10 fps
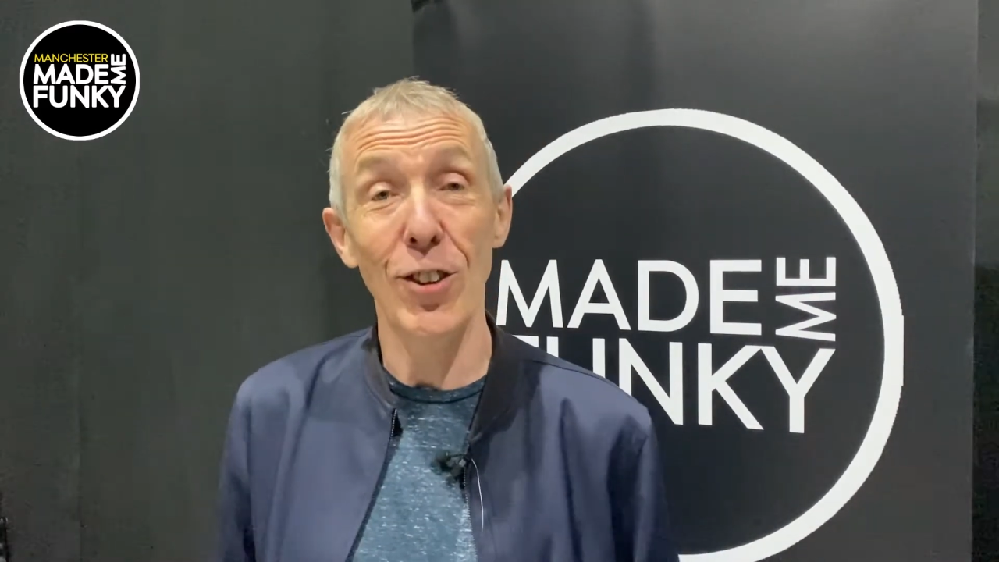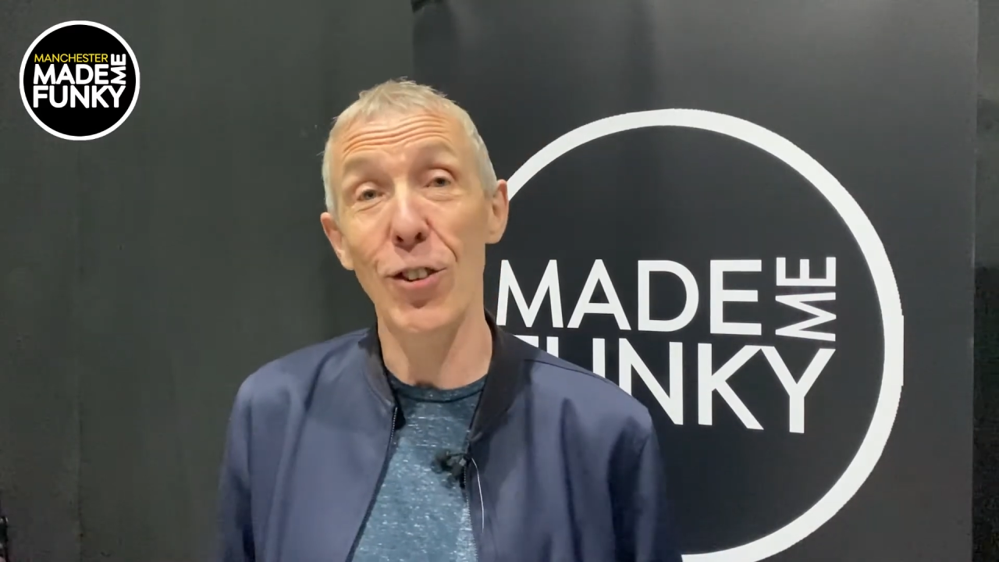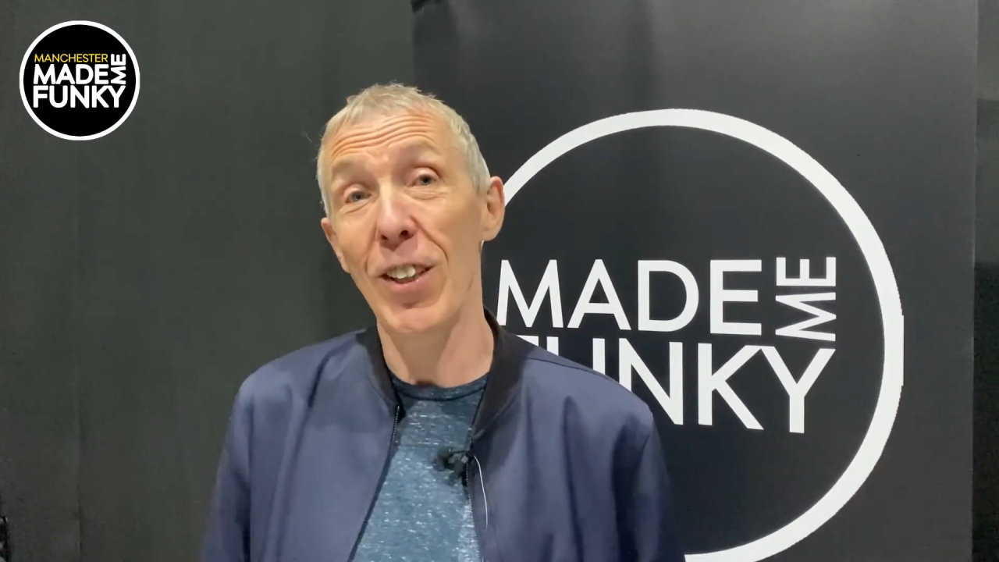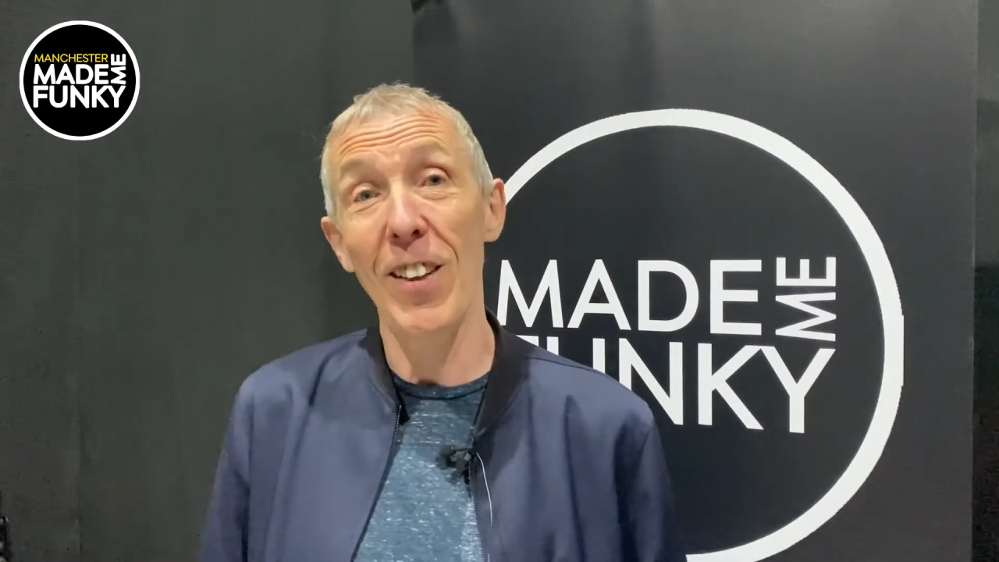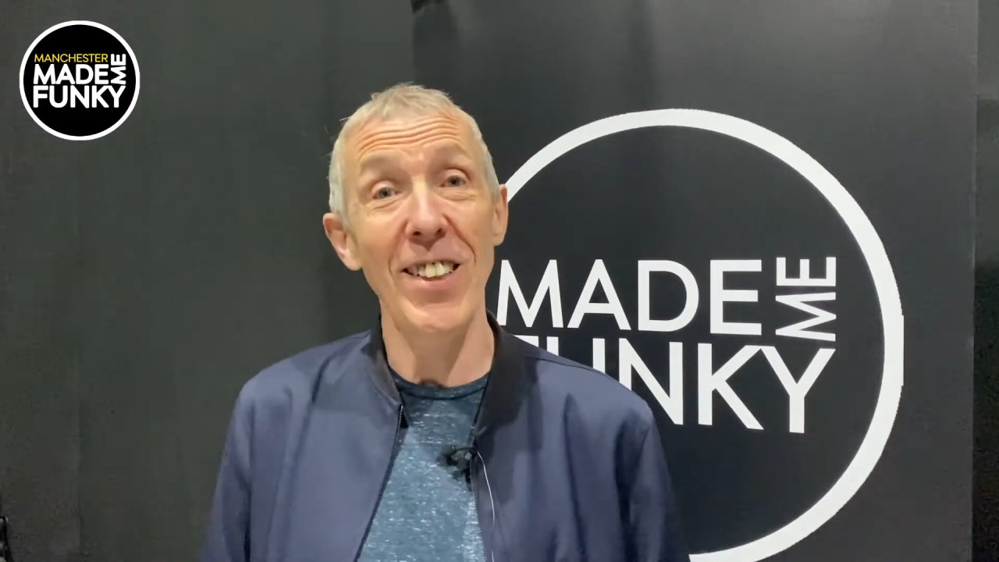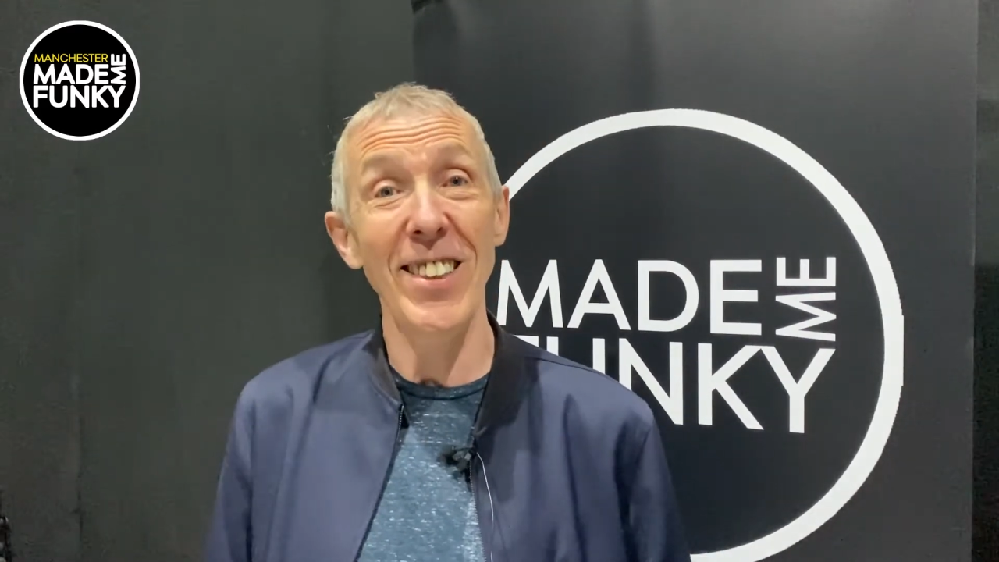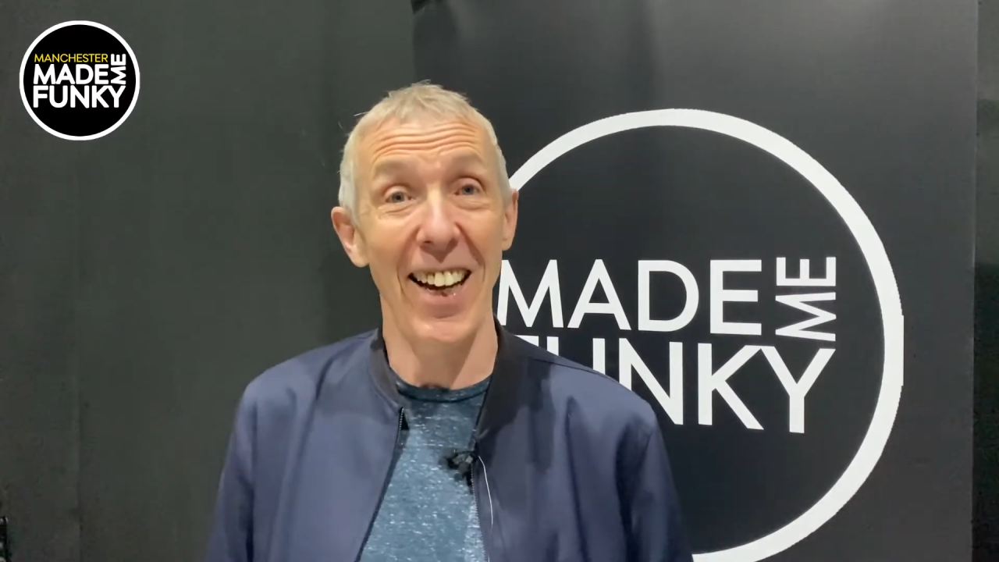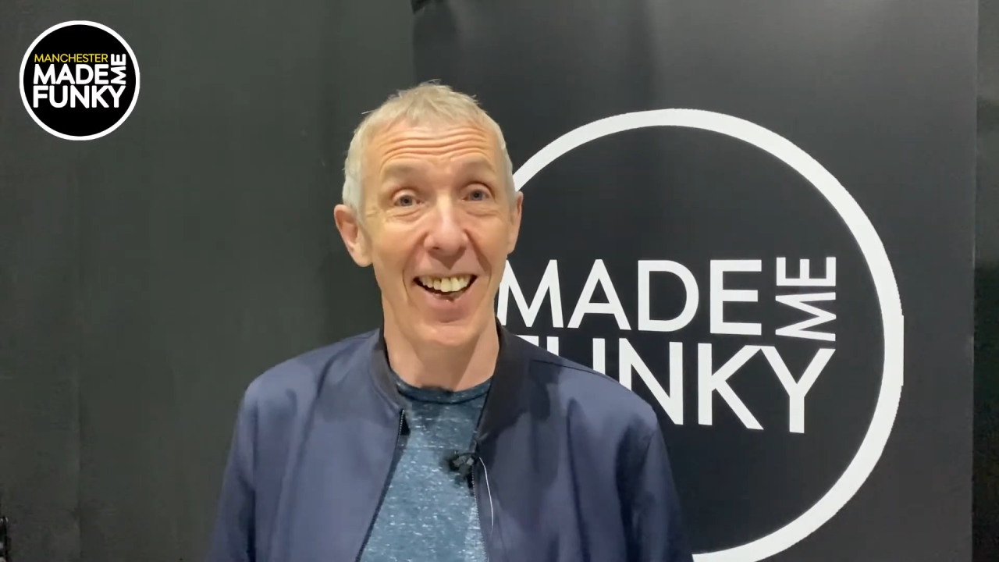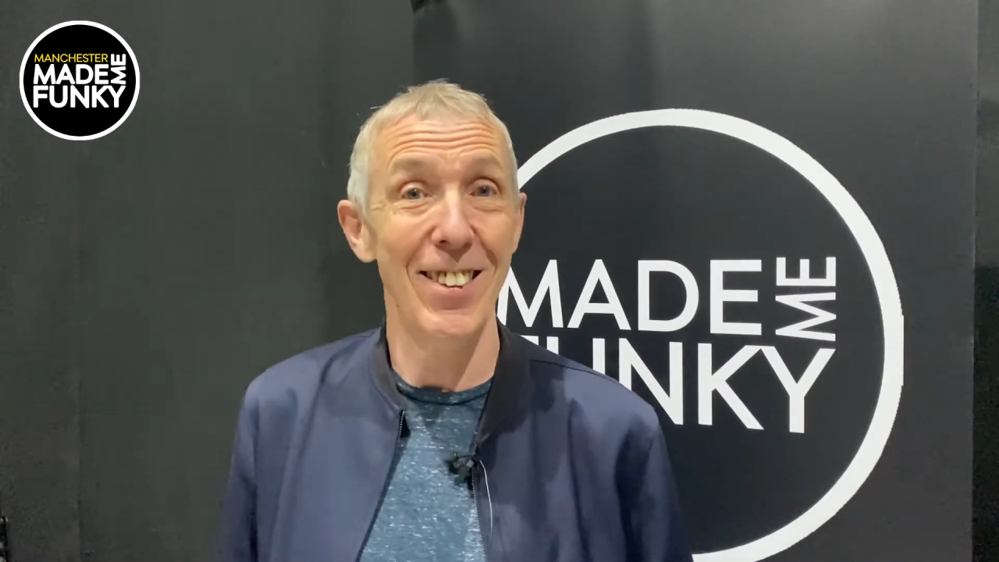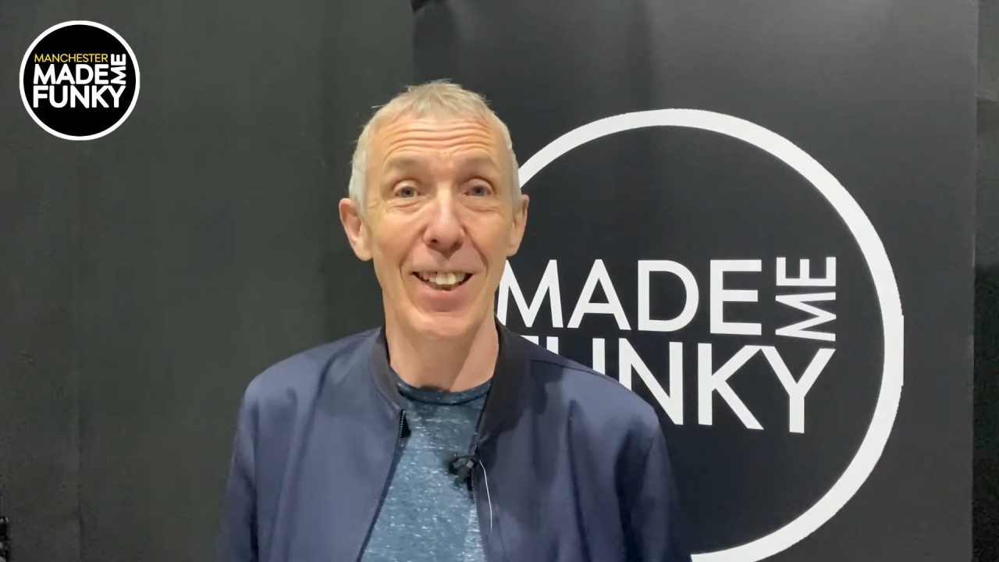because I like
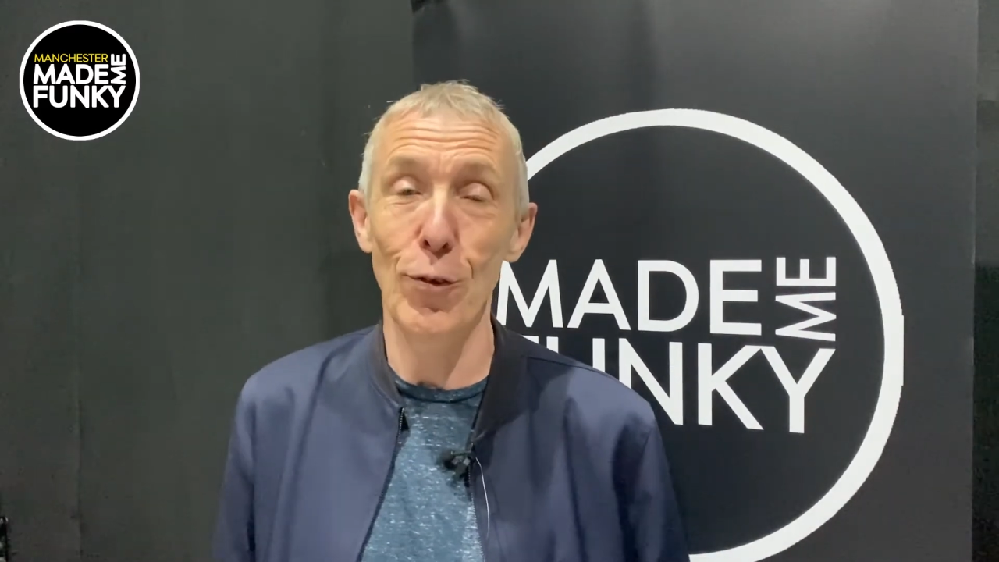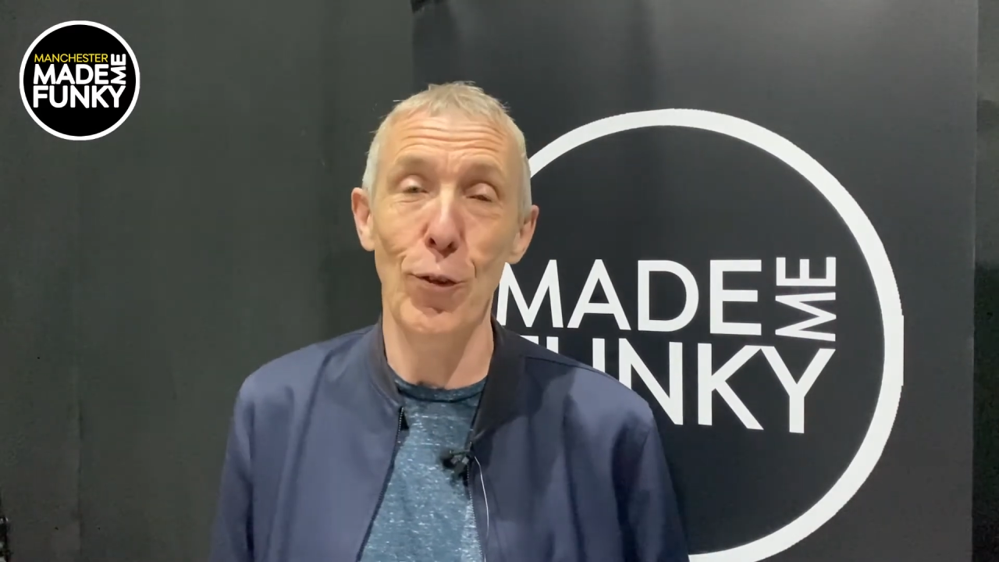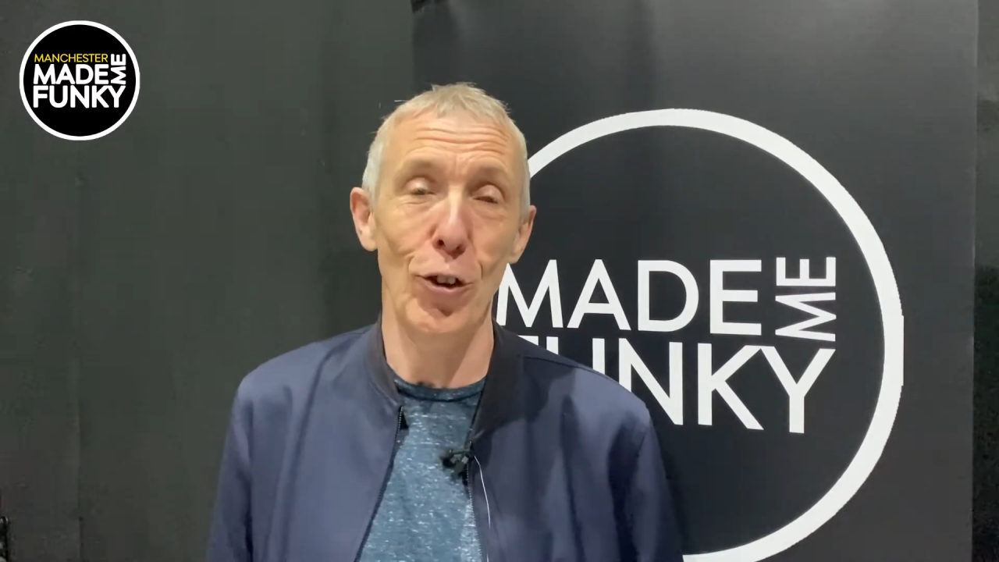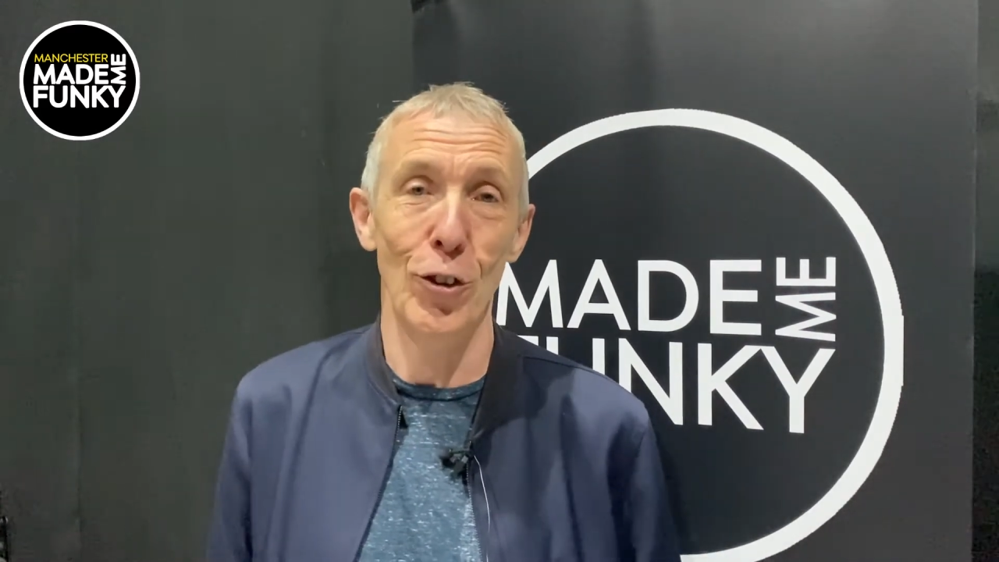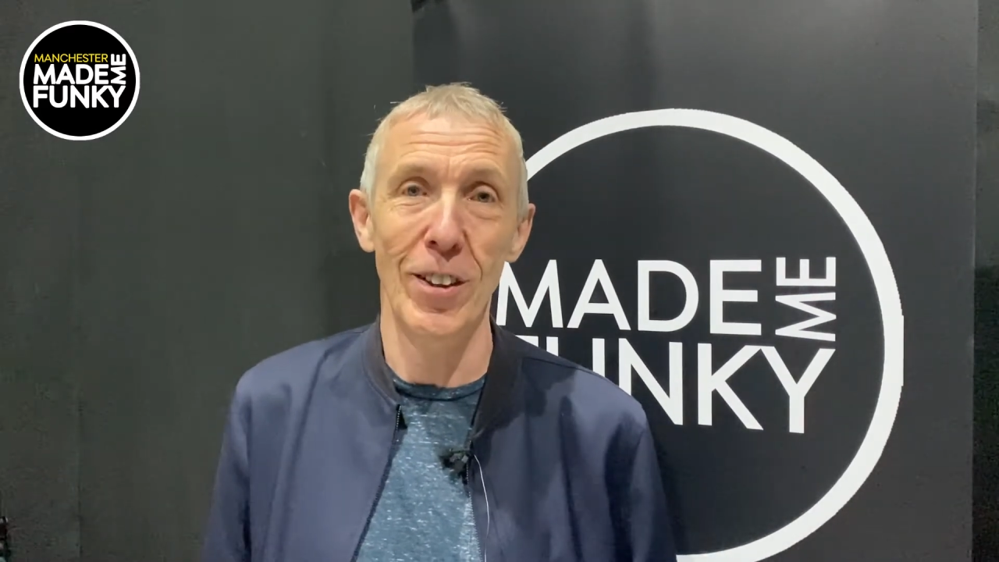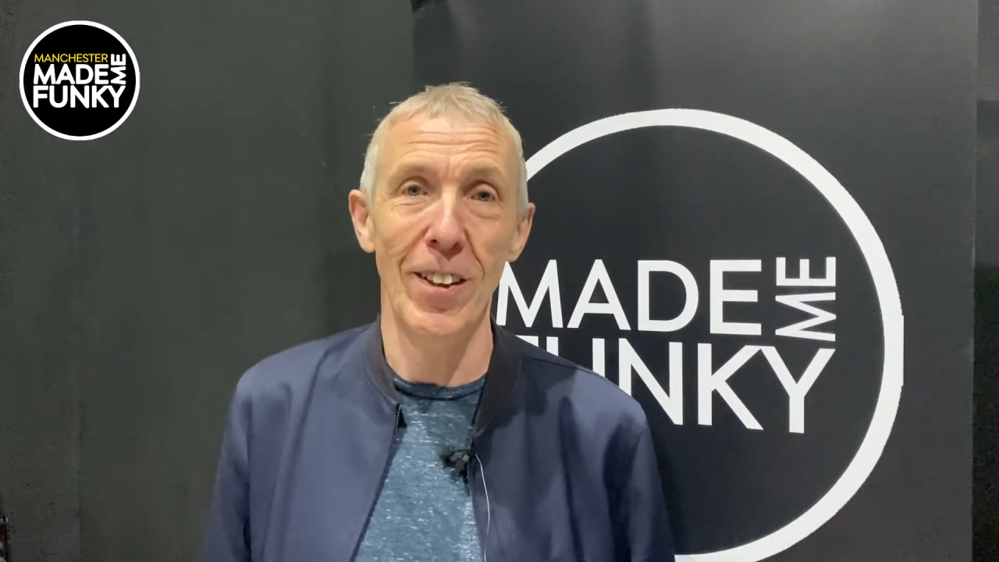it. It's fun.